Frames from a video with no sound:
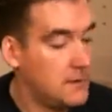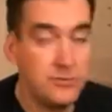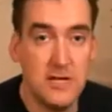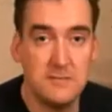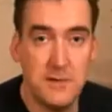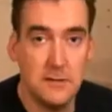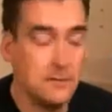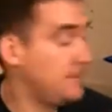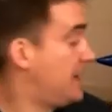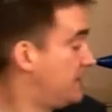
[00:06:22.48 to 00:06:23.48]

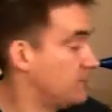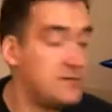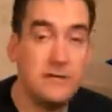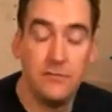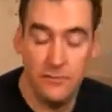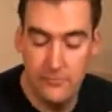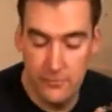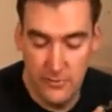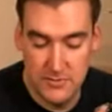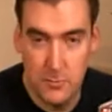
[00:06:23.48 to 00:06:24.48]
transmitter and receiver
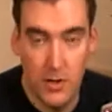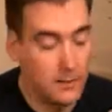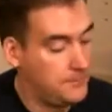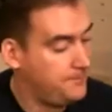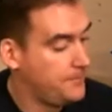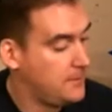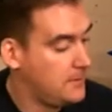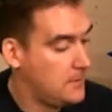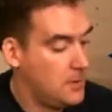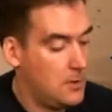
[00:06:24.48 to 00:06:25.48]
for this model.
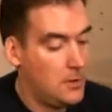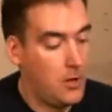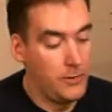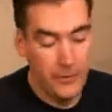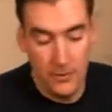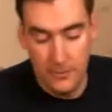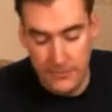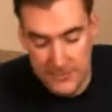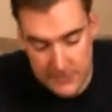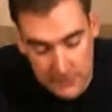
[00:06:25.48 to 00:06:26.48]
All in all,
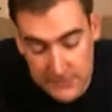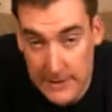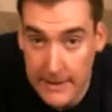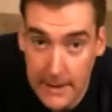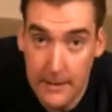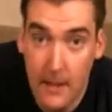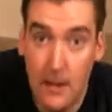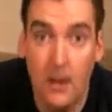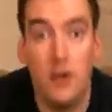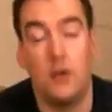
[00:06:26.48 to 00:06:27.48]
this looks like a
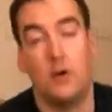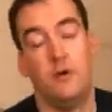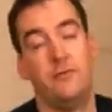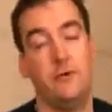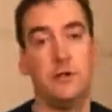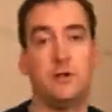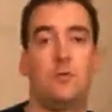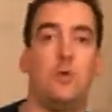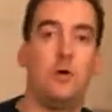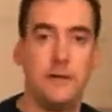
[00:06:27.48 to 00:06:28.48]
very good
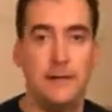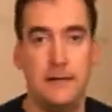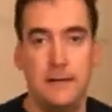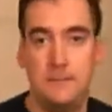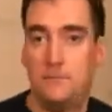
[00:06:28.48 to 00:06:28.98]
quality